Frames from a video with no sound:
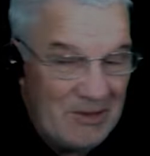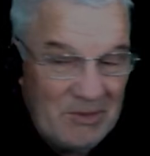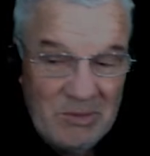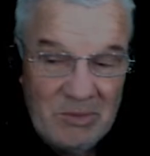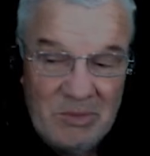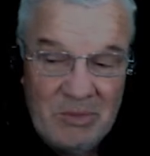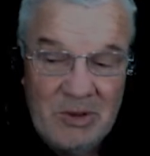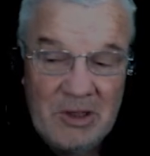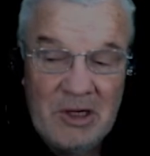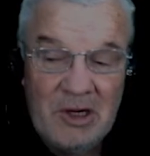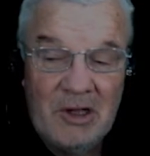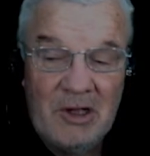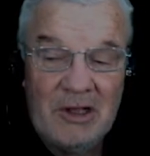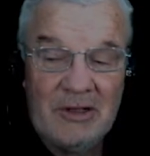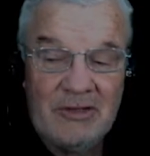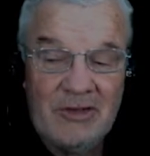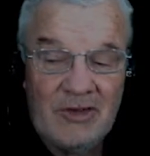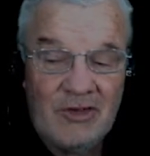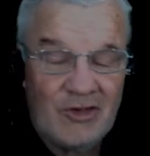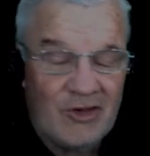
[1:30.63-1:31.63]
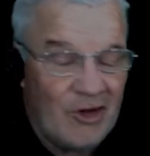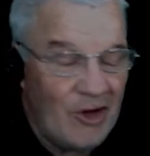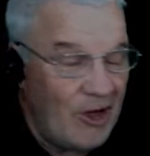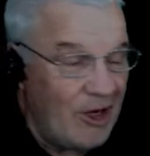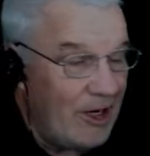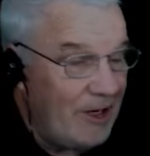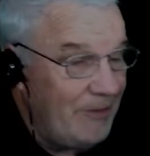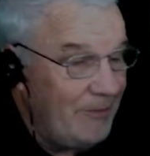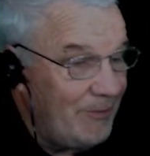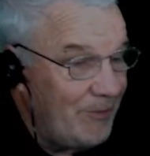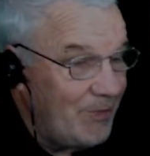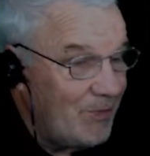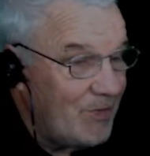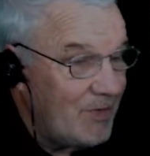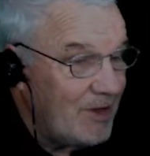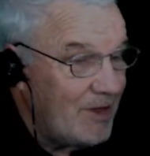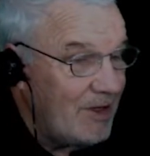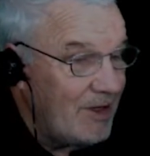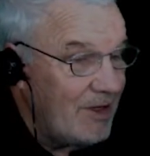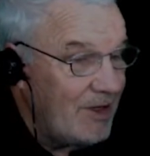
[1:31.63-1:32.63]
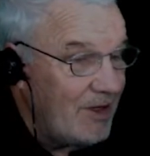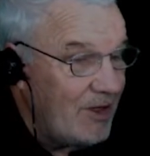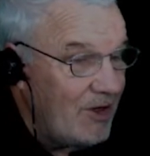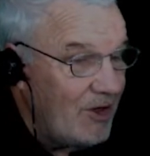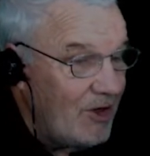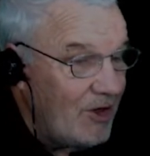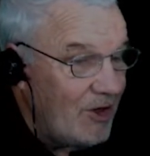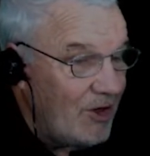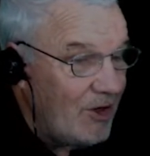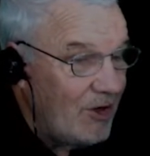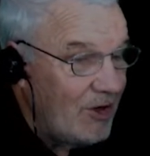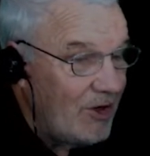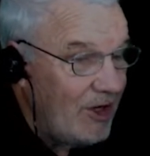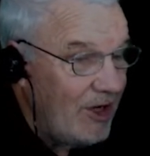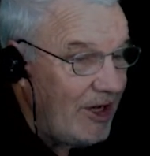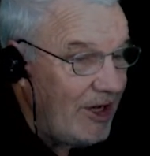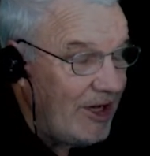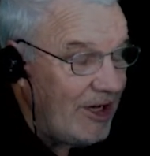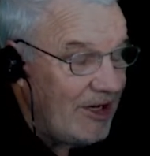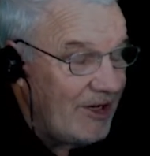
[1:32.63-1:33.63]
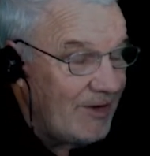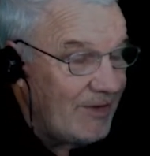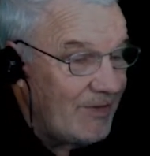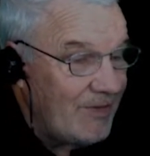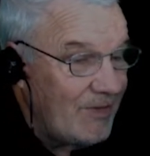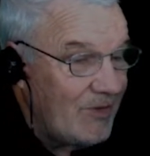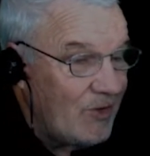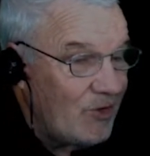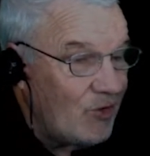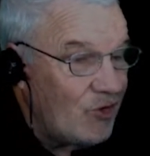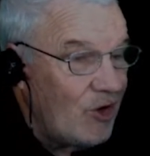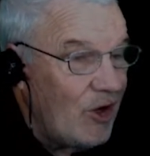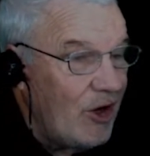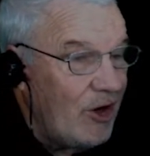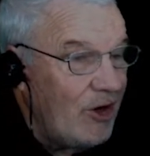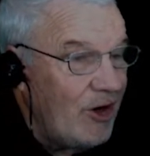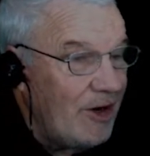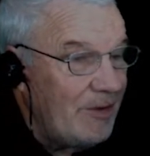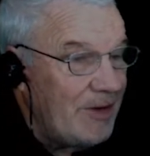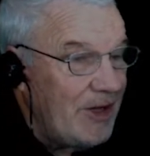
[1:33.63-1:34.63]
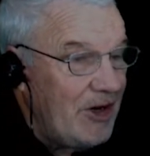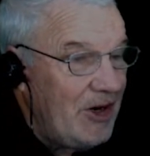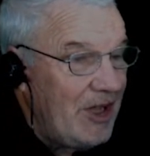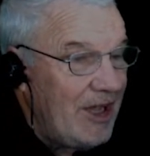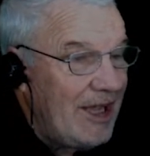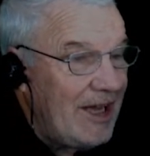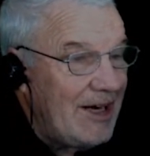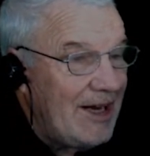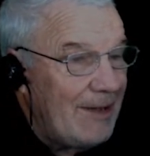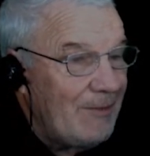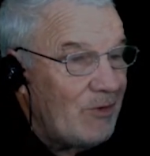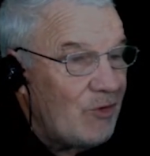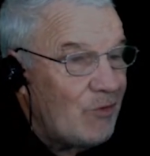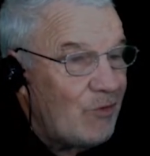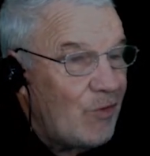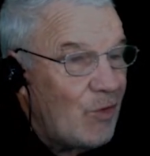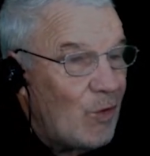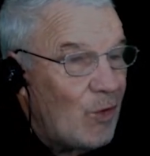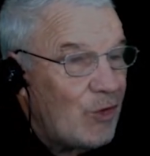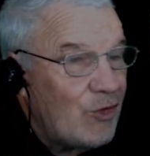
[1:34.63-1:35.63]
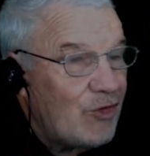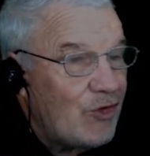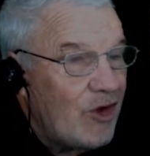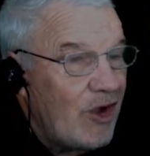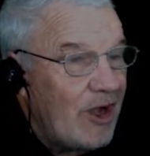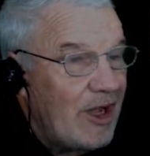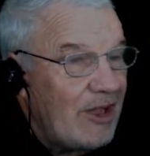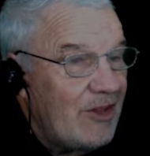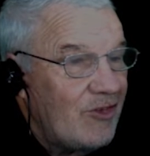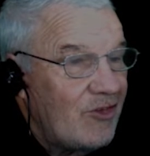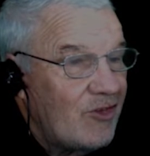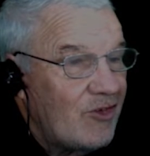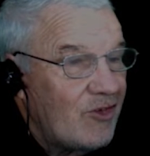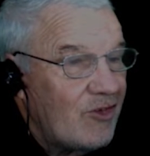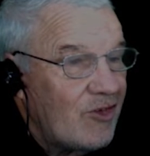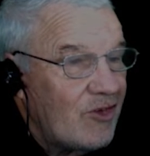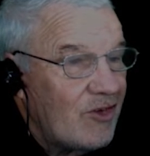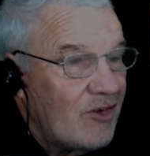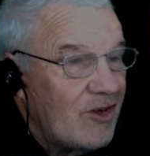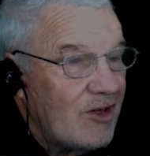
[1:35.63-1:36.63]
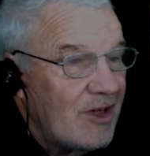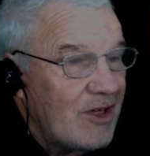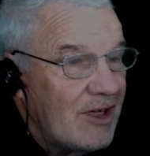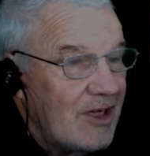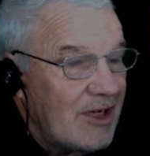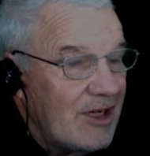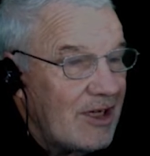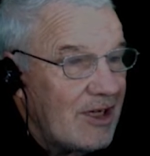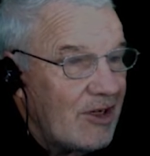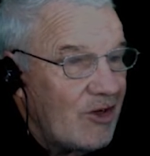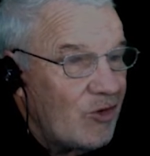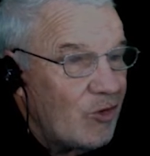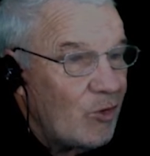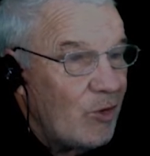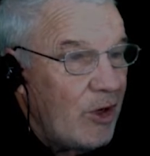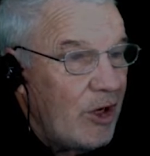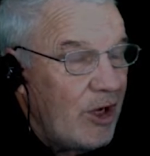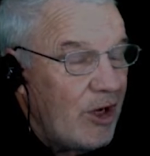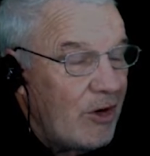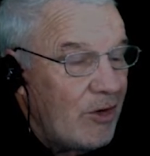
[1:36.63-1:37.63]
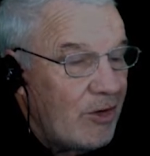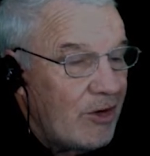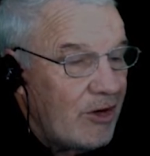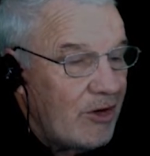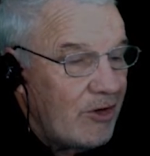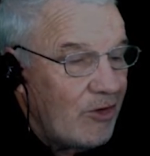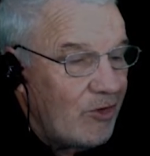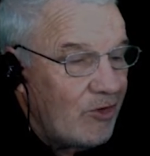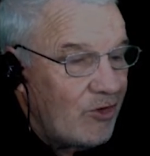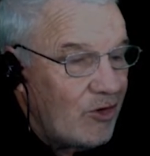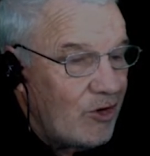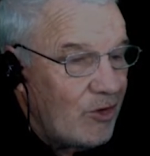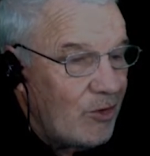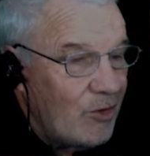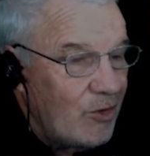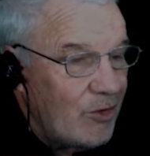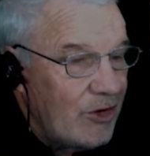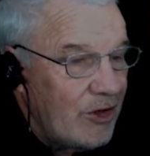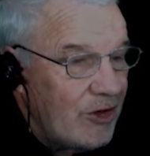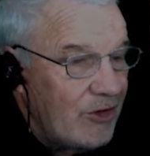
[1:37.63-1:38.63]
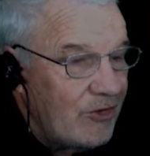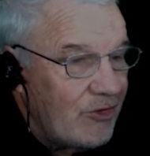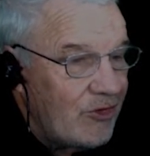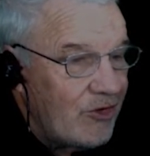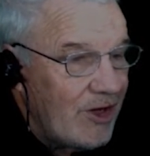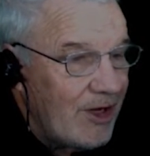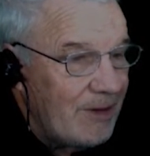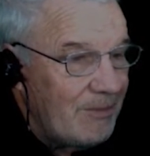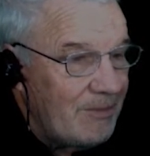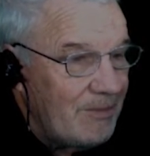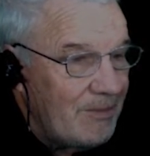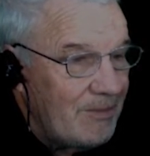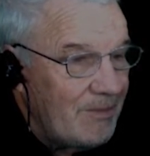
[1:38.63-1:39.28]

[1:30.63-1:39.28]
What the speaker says: Be like this guy. Okay, so I'm going to add up the four sites as well using auto sum.